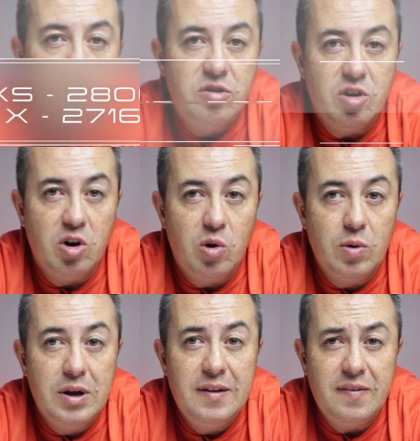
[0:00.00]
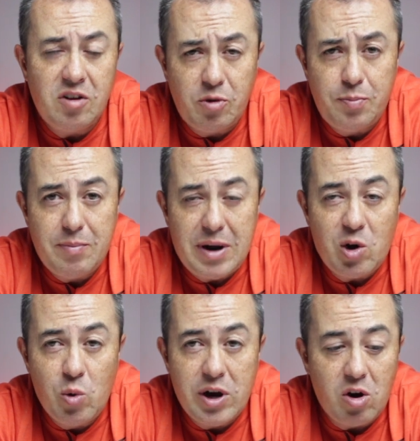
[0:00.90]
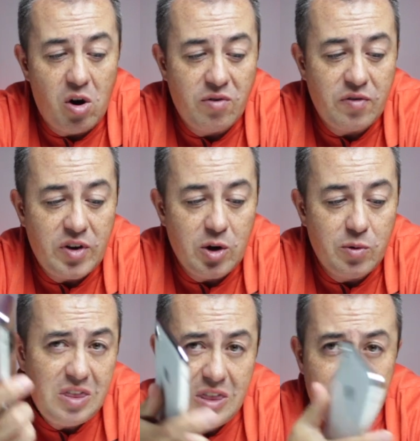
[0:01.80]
So this has been my quick overview.